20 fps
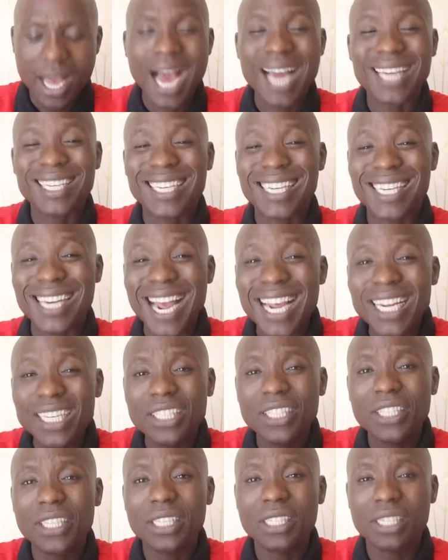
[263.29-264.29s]
and in
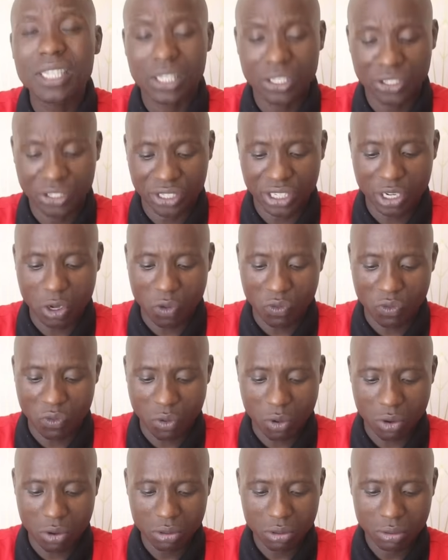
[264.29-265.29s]

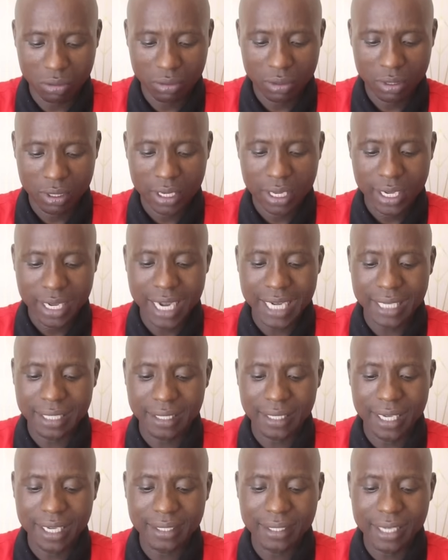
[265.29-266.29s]
1904, it
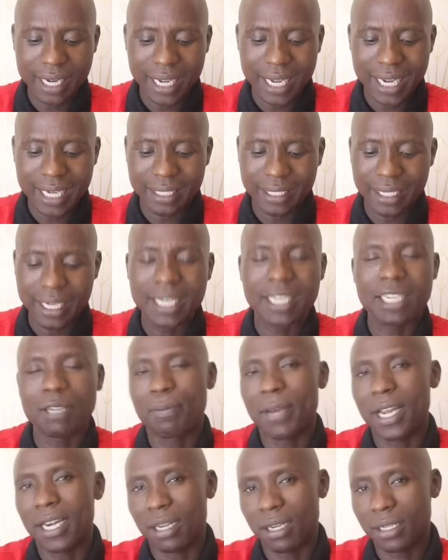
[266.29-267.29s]
seized its
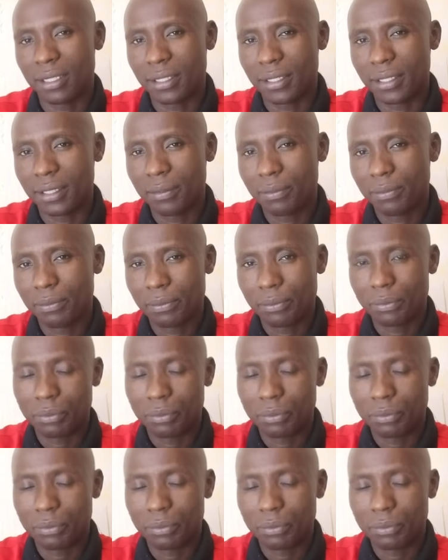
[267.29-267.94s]
independence.